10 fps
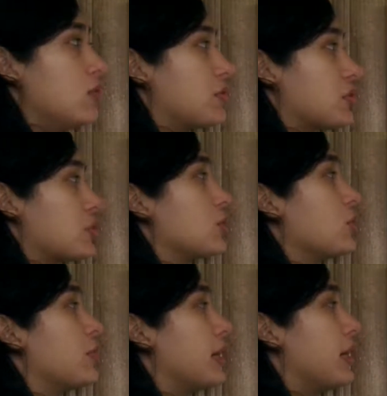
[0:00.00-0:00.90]
We're just going to
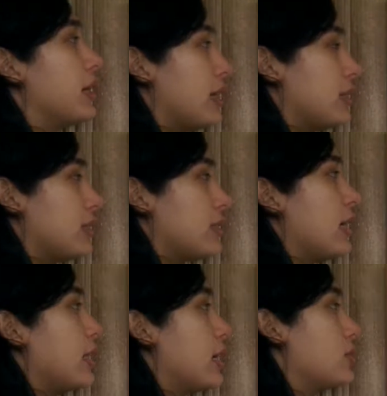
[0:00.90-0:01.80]
go ahead and
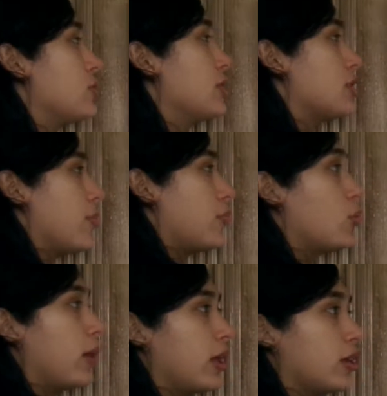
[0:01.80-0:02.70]
say that she tipped the
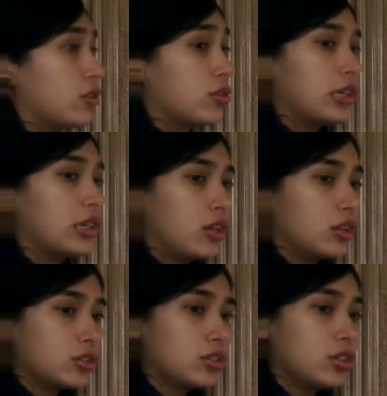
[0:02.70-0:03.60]
waiter
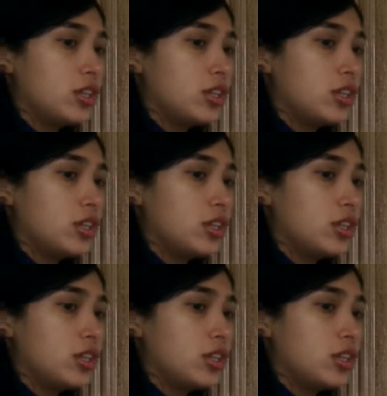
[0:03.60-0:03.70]
$3